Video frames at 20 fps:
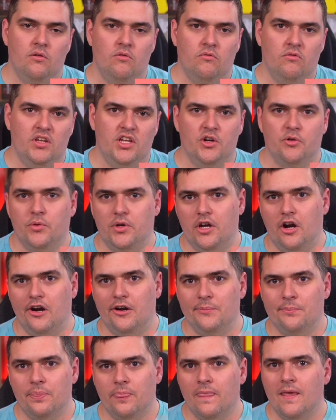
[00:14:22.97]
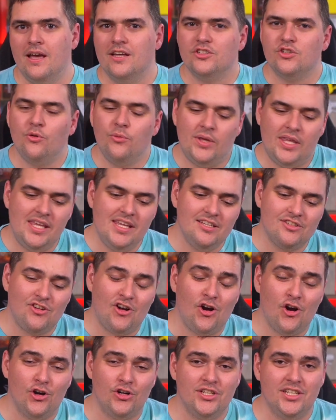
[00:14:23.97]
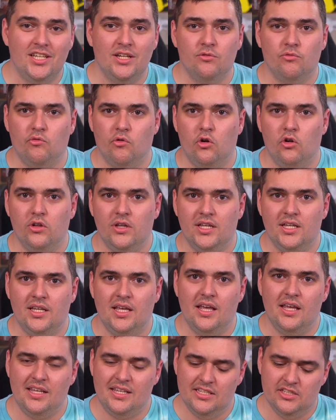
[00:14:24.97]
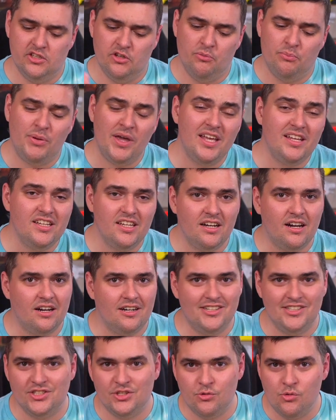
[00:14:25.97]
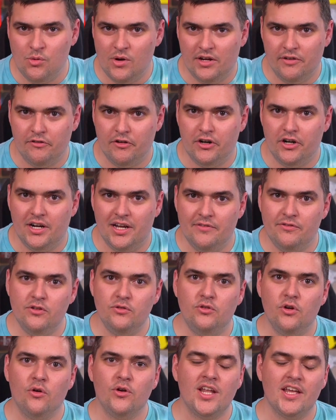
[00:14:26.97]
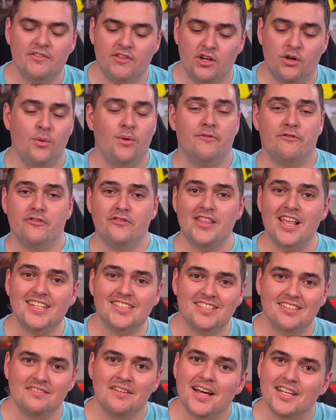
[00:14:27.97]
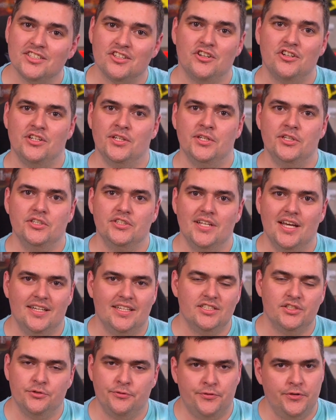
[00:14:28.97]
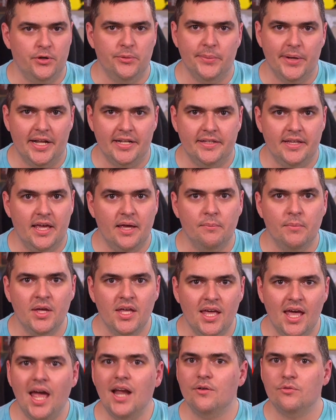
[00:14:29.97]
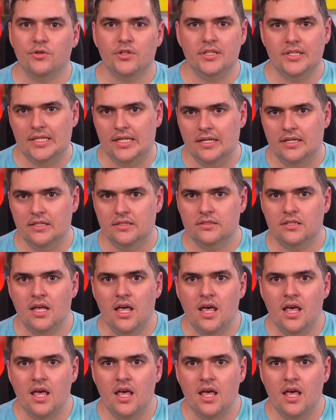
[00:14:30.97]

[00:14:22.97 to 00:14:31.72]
Here we are. So he is hard to get rolling. He's dependent on his quiver. If you don't have that quiver, that's the last card in your deck. It's a feel-bad game. It really is.